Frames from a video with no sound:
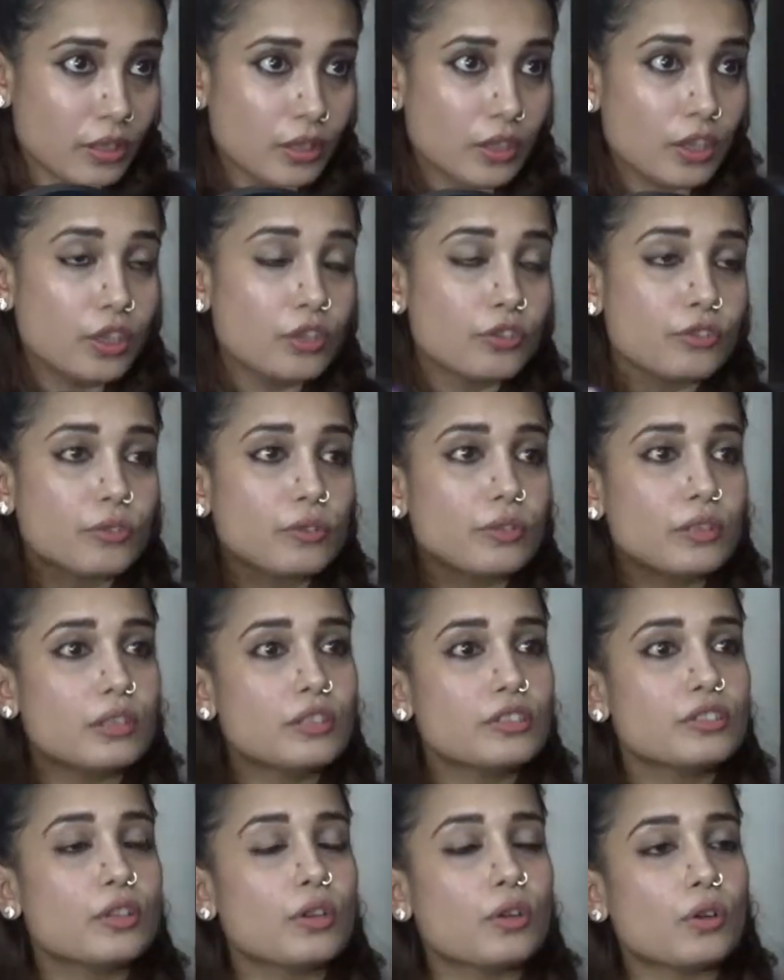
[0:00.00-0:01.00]
Okay. So
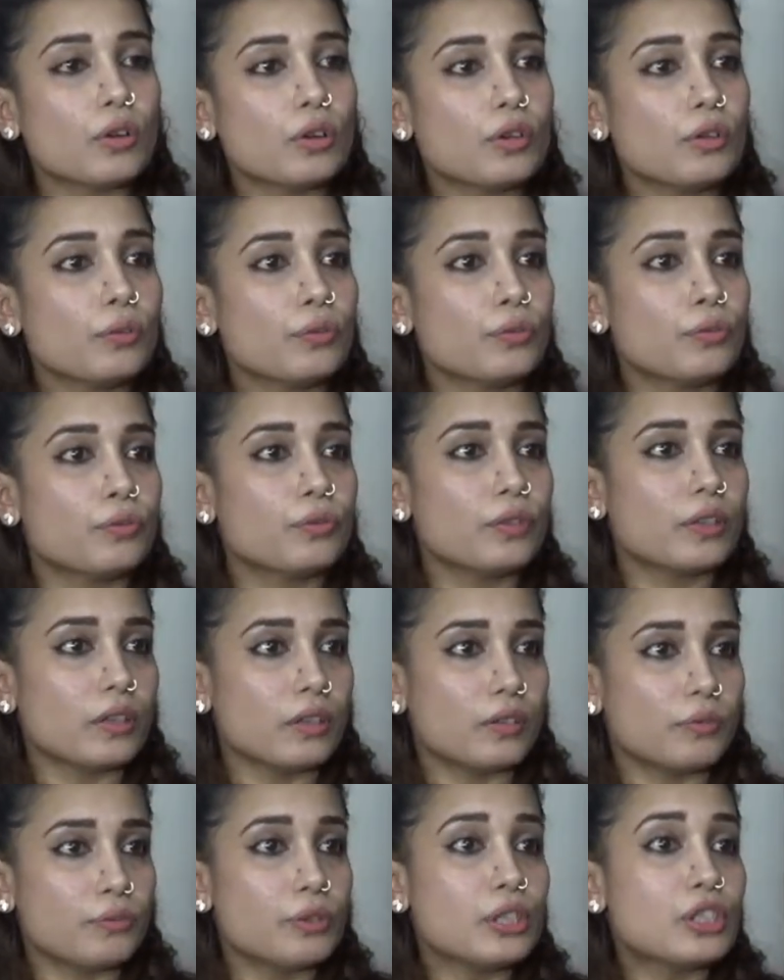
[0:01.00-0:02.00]
there is a lot of
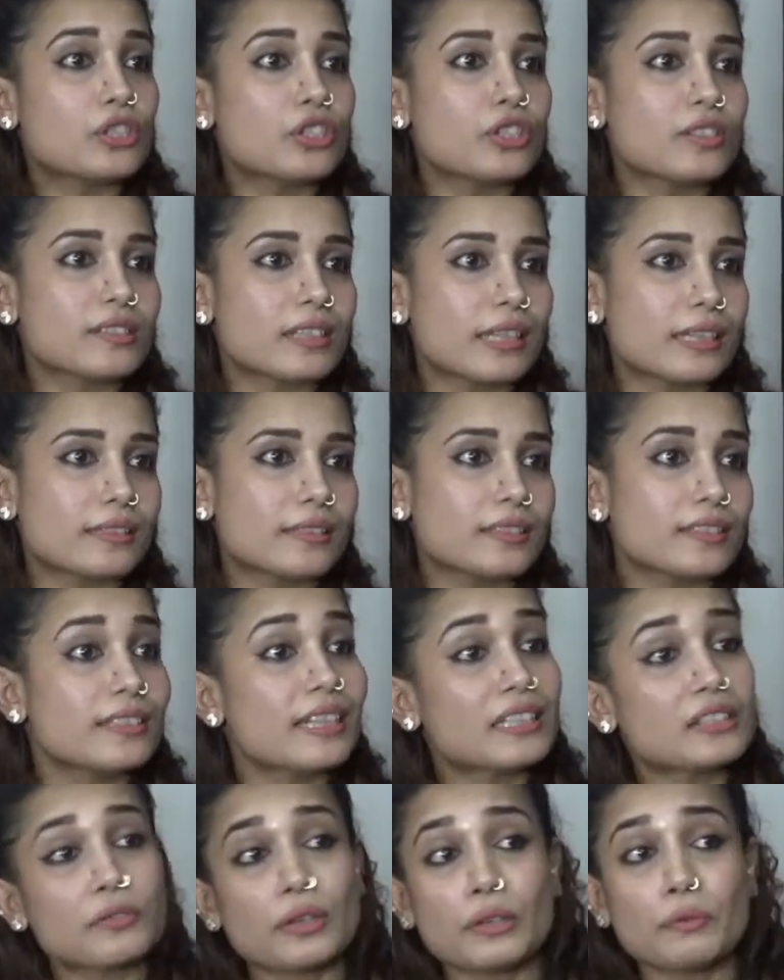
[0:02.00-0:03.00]
uh, features like this.
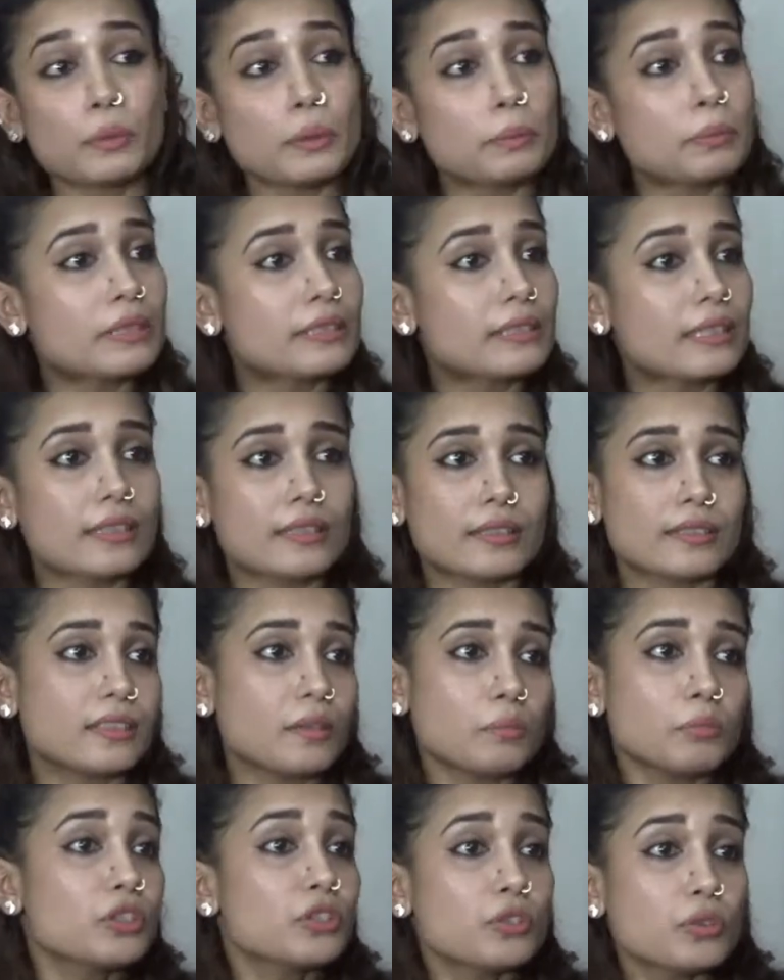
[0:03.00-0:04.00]
That's why people say that
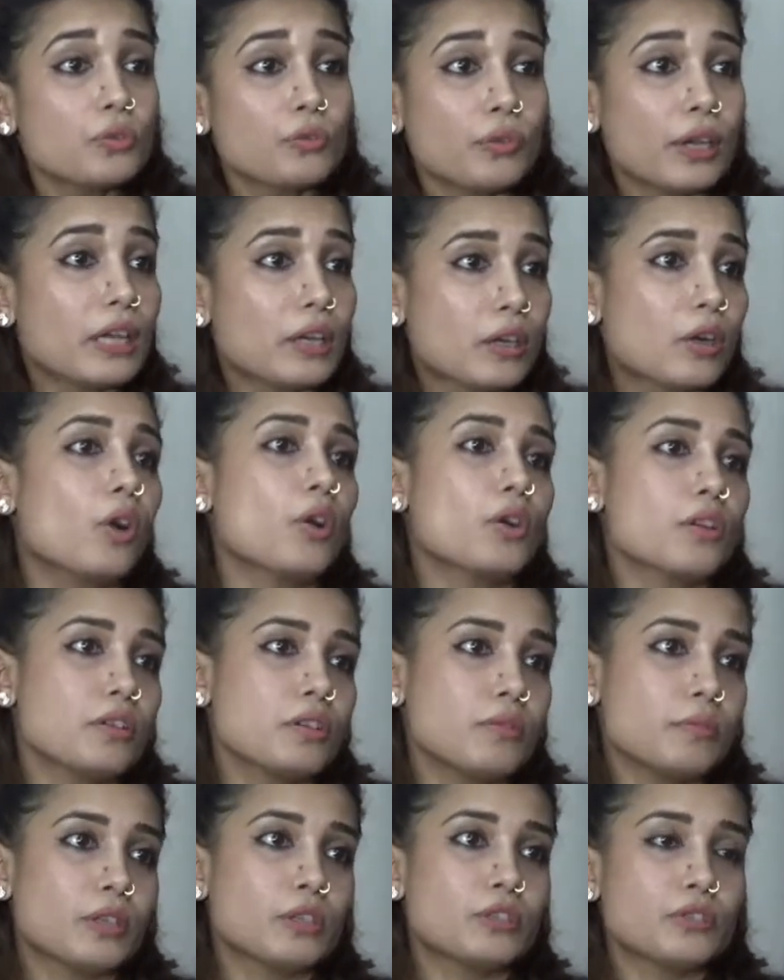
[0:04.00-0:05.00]
summers you wear
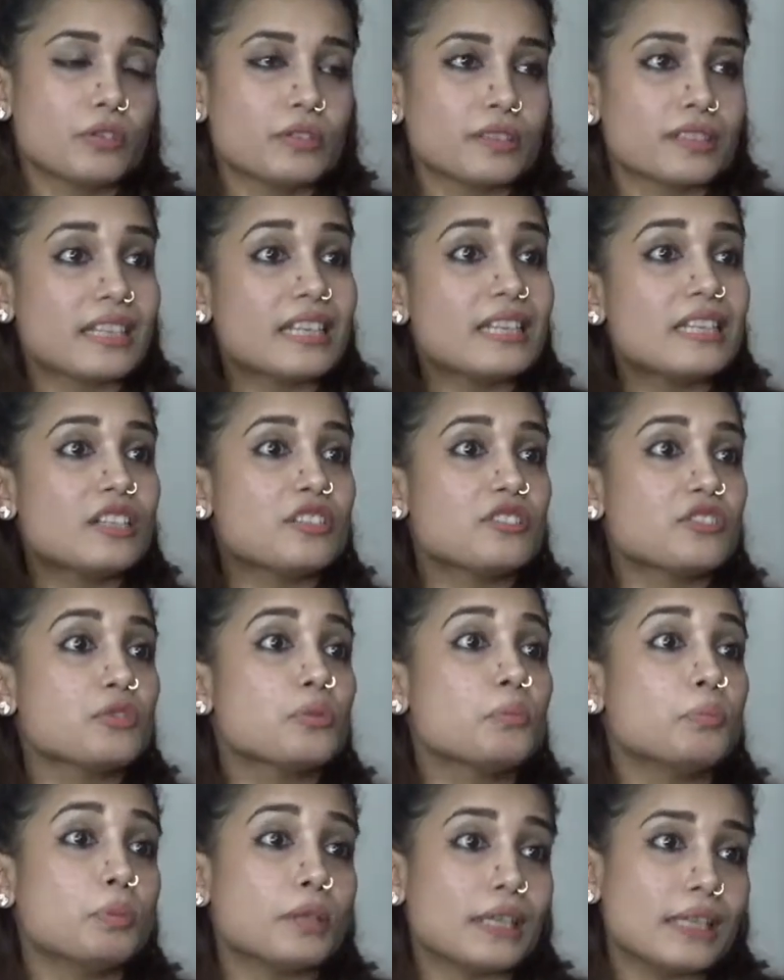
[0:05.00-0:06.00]
cotton, because your skin
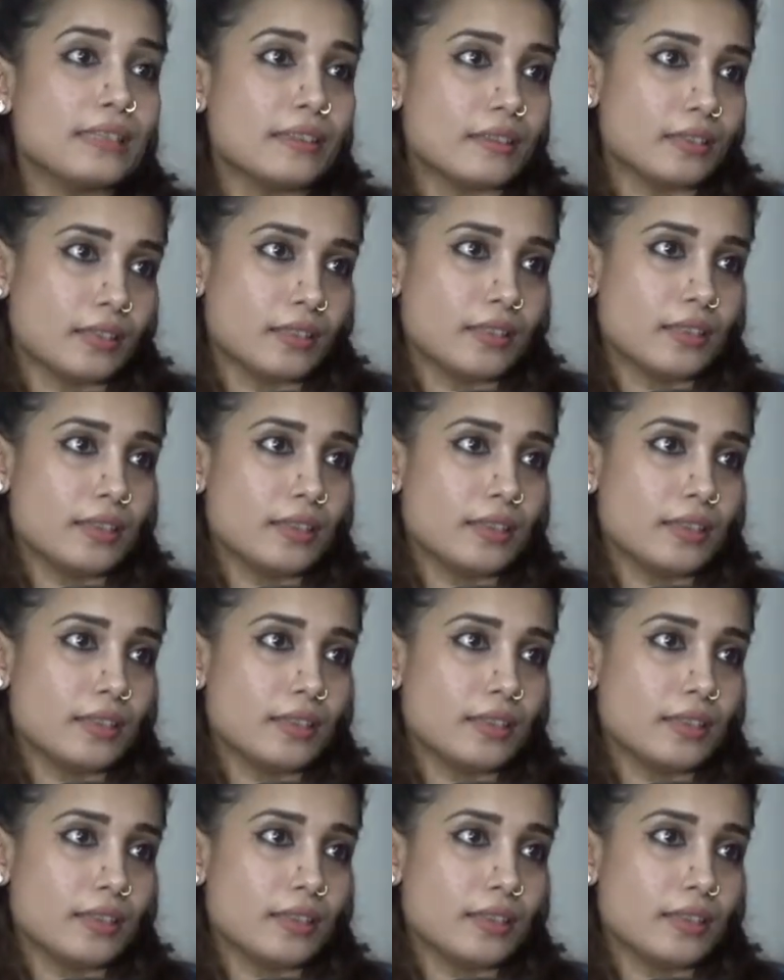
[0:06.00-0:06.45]
needs to breathe.